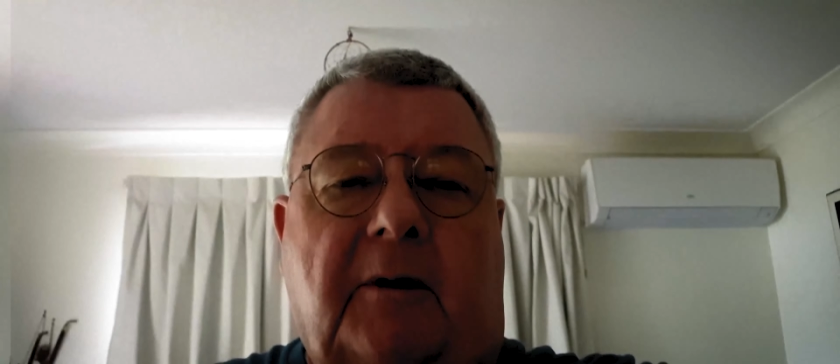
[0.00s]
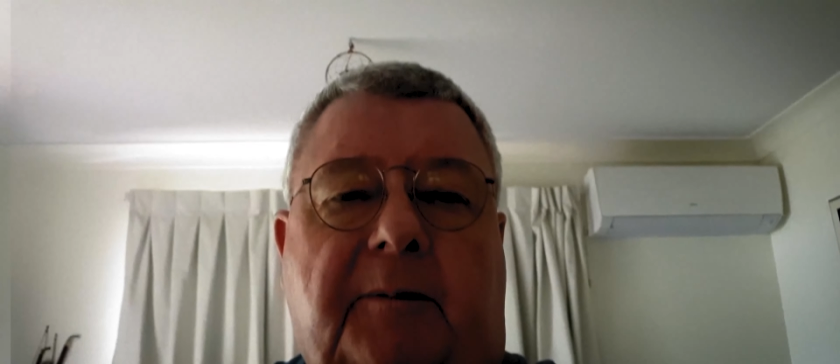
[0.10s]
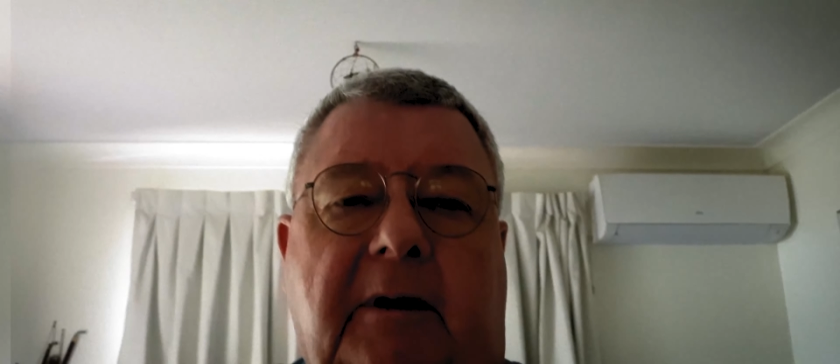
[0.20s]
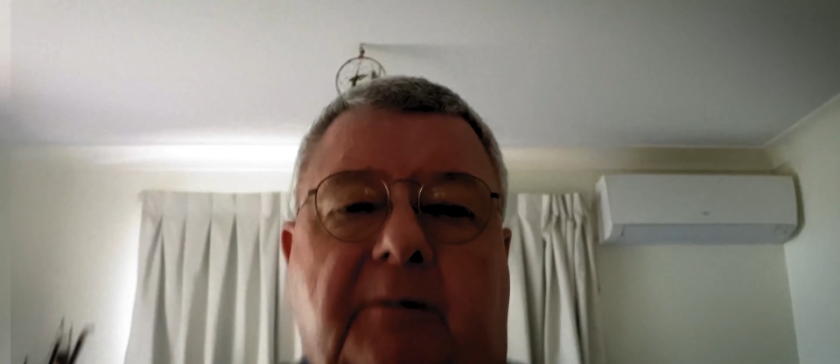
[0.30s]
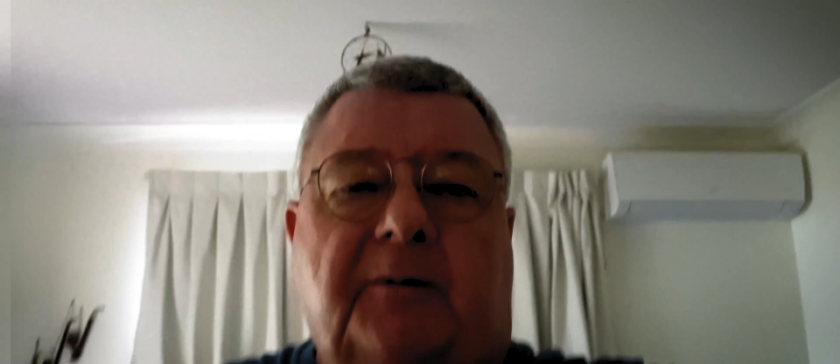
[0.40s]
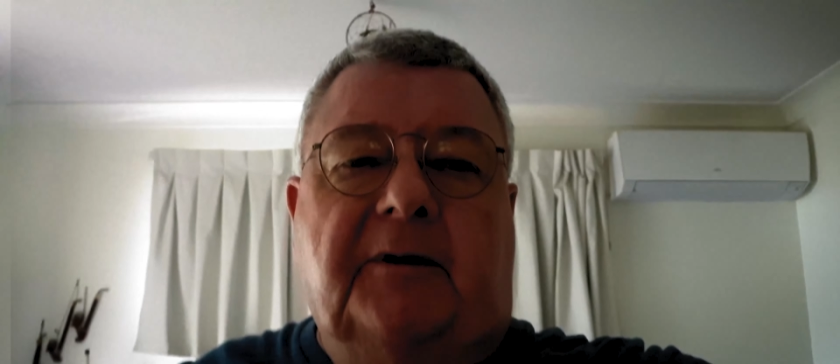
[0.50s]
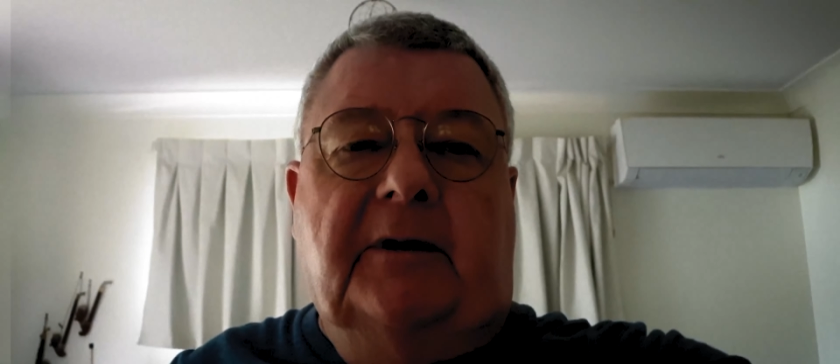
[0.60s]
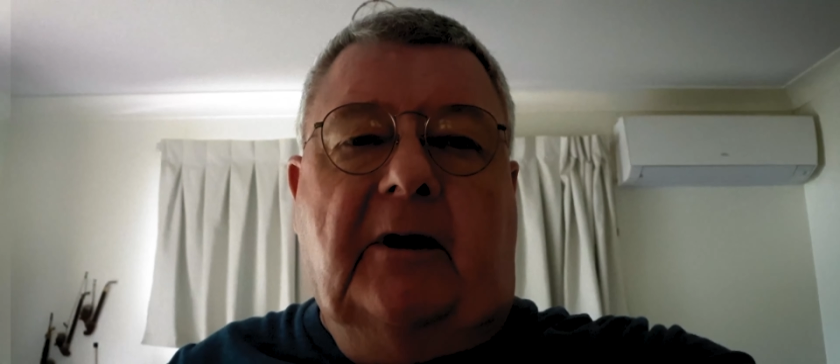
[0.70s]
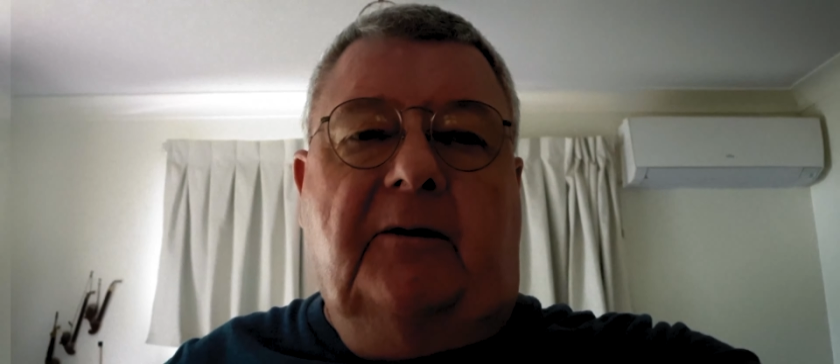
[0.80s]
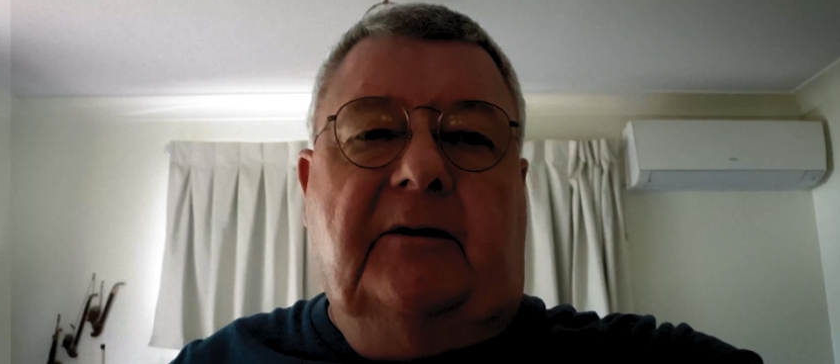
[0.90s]
by people that
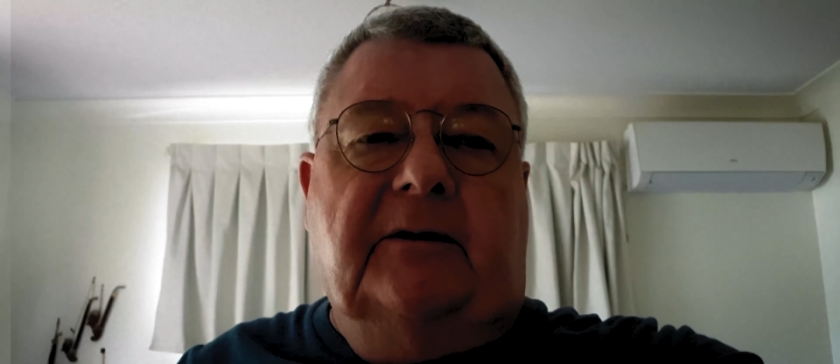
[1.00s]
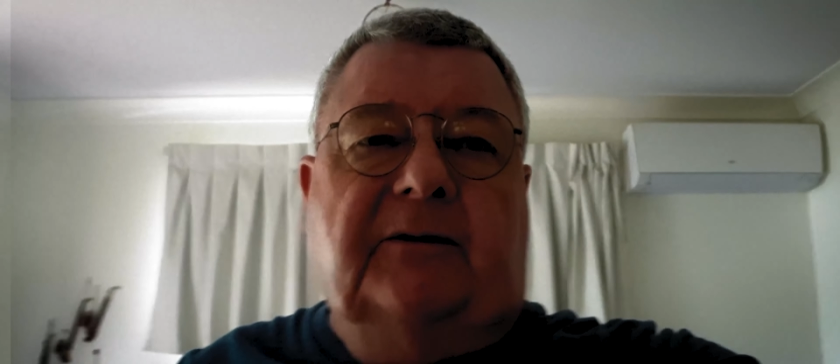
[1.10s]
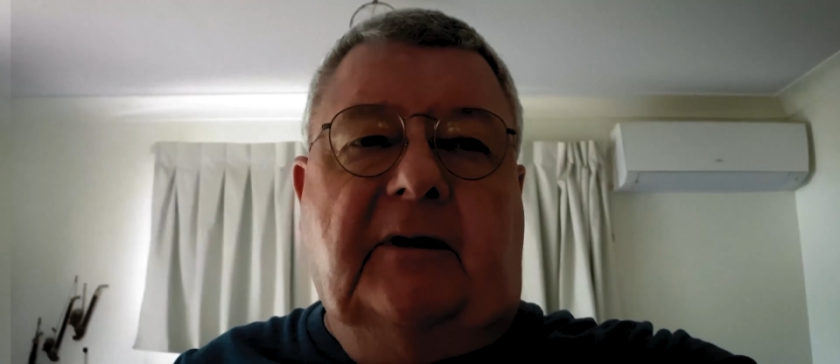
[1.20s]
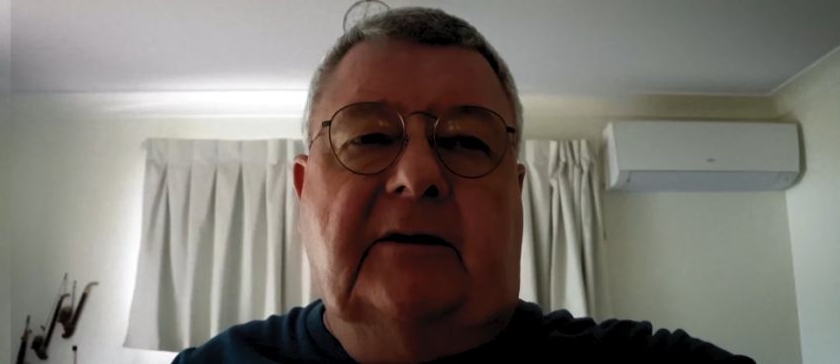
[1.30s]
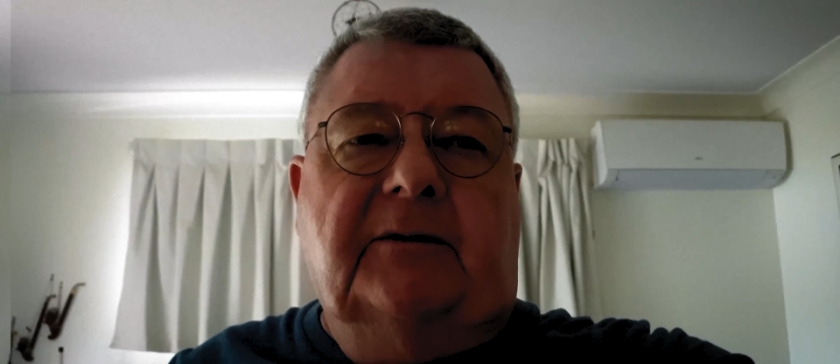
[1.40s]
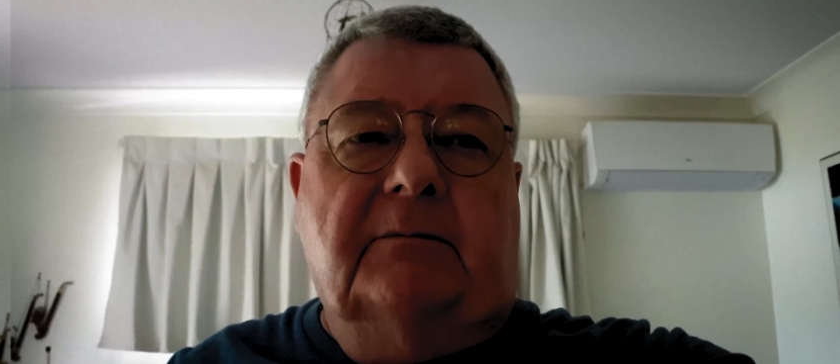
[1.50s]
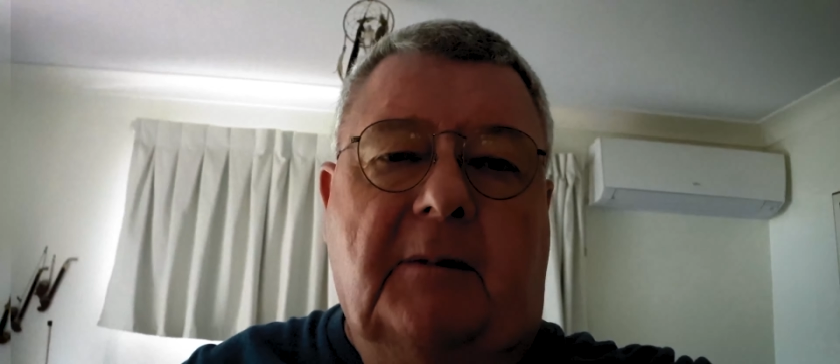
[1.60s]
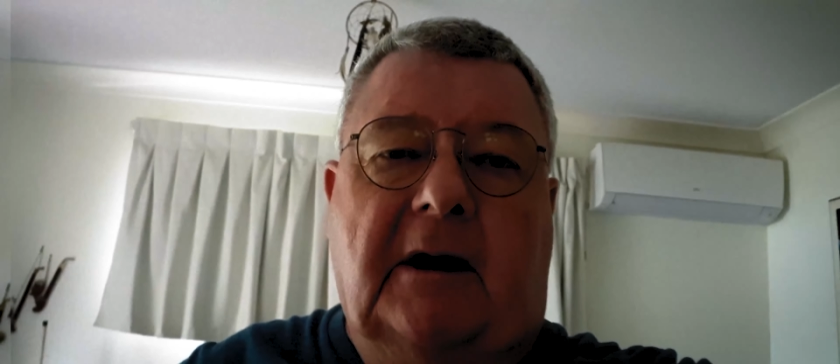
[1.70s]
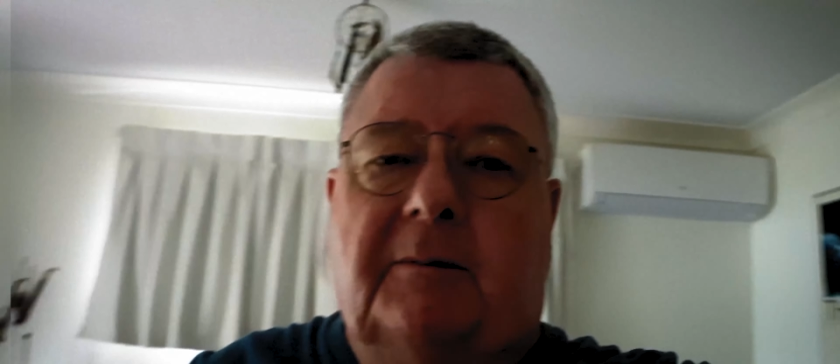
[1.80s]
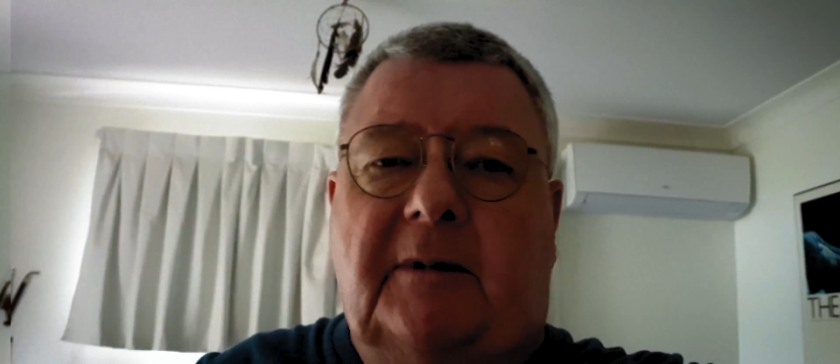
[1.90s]
know these things,
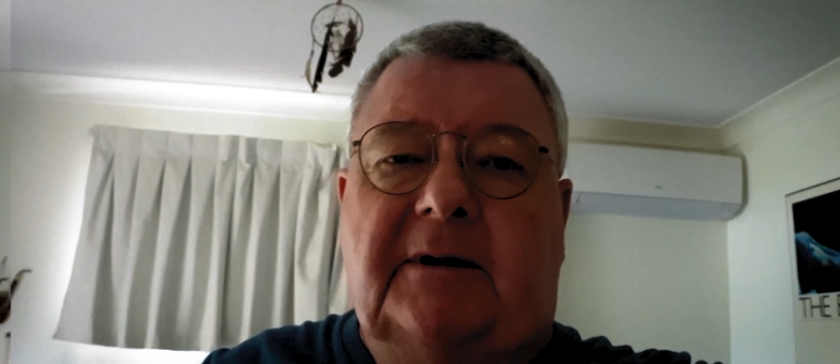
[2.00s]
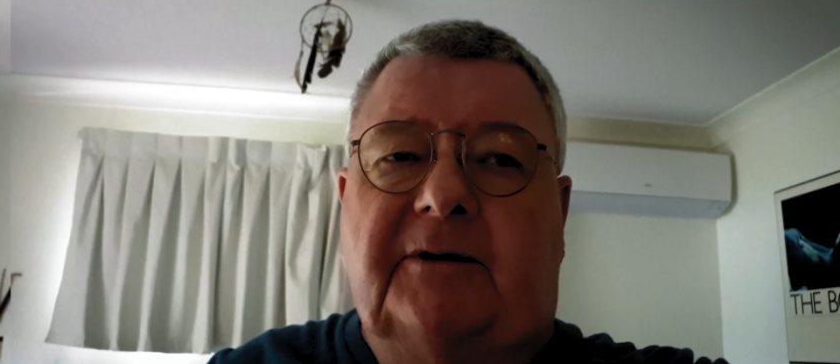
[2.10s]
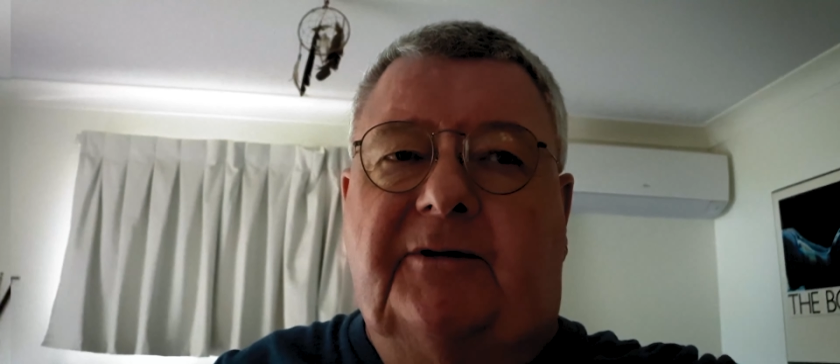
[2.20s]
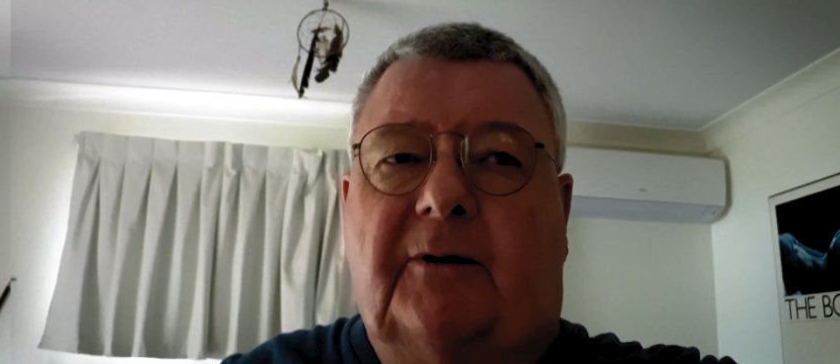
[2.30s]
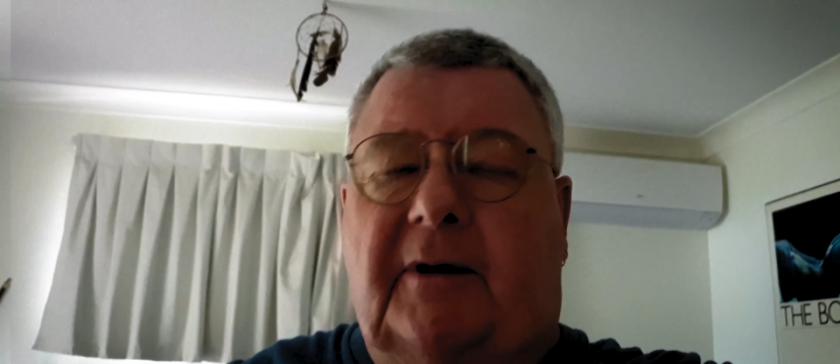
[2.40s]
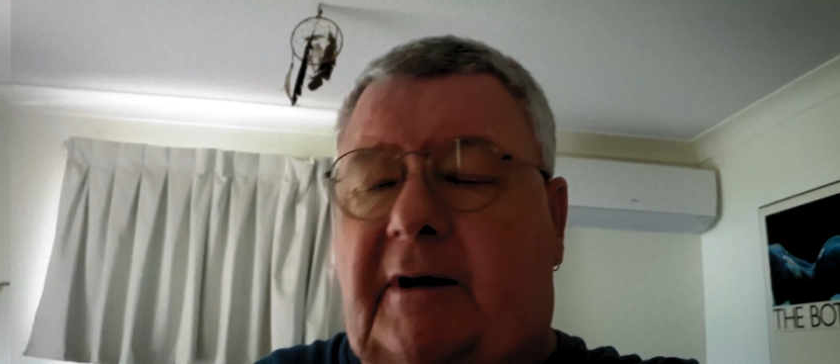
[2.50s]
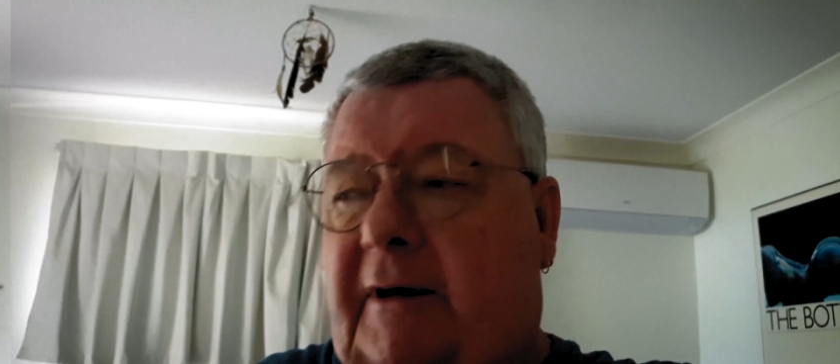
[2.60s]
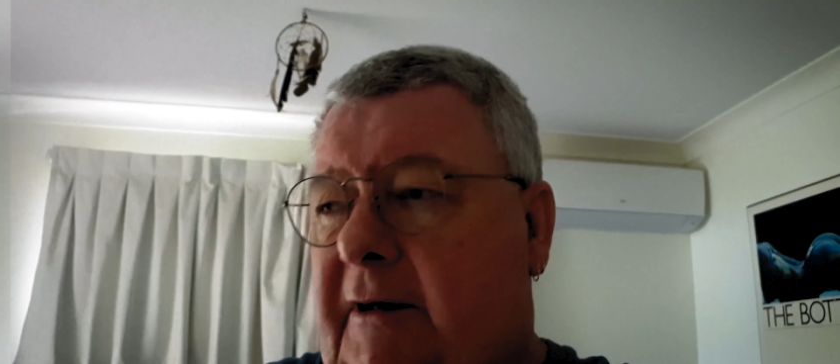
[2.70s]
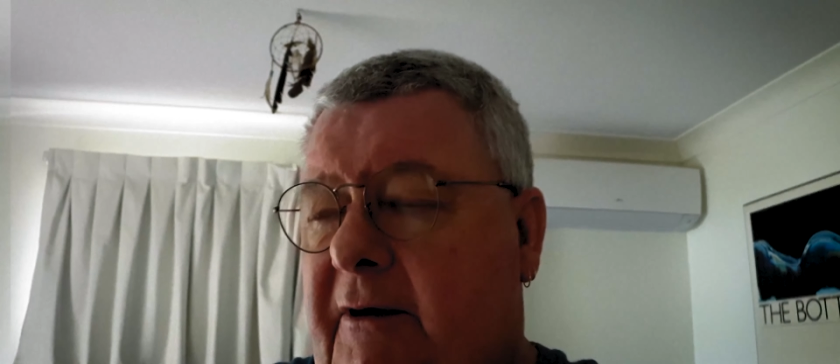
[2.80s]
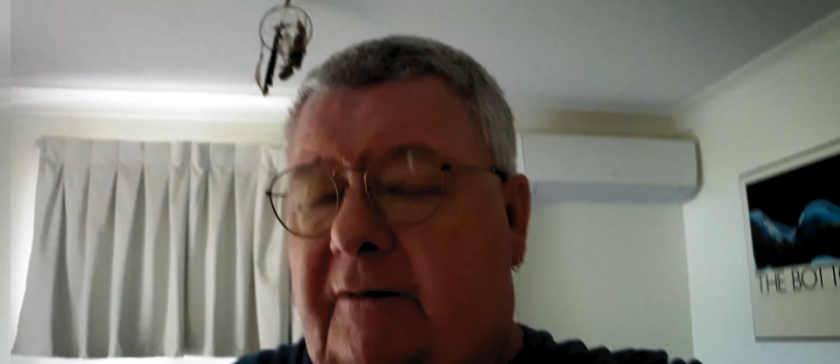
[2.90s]
making me
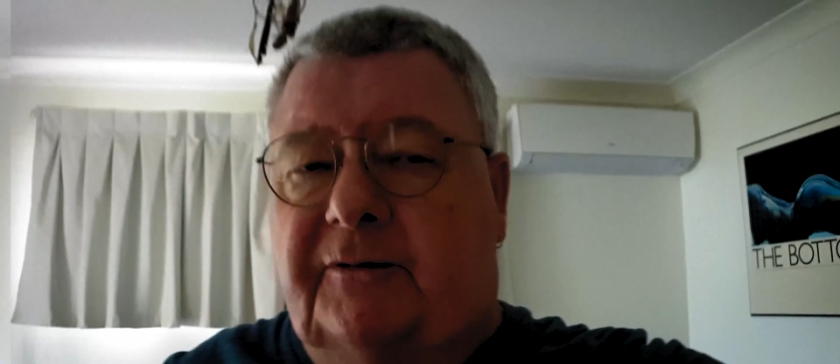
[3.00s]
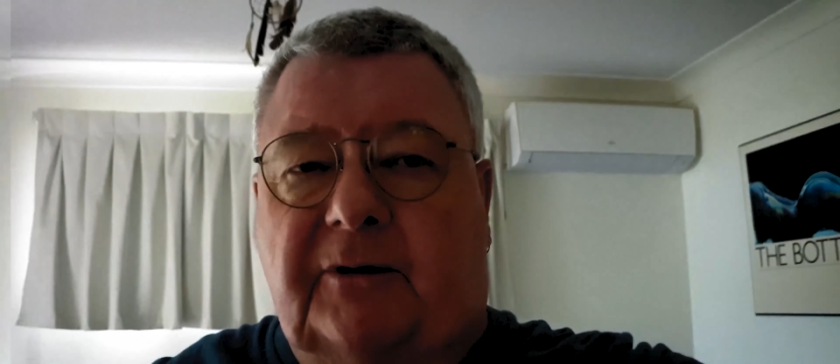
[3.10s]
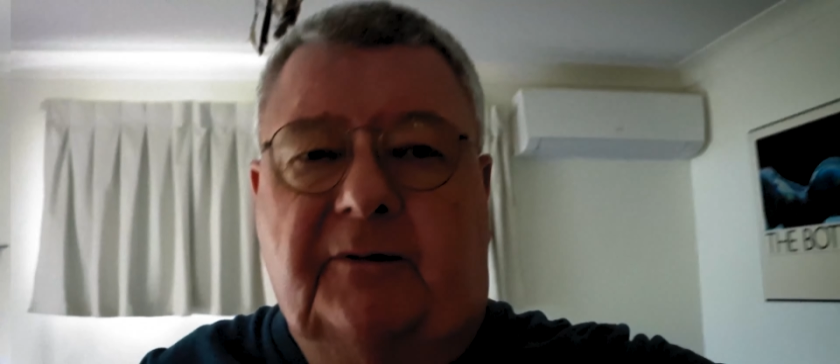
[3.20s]
decidedly nervous.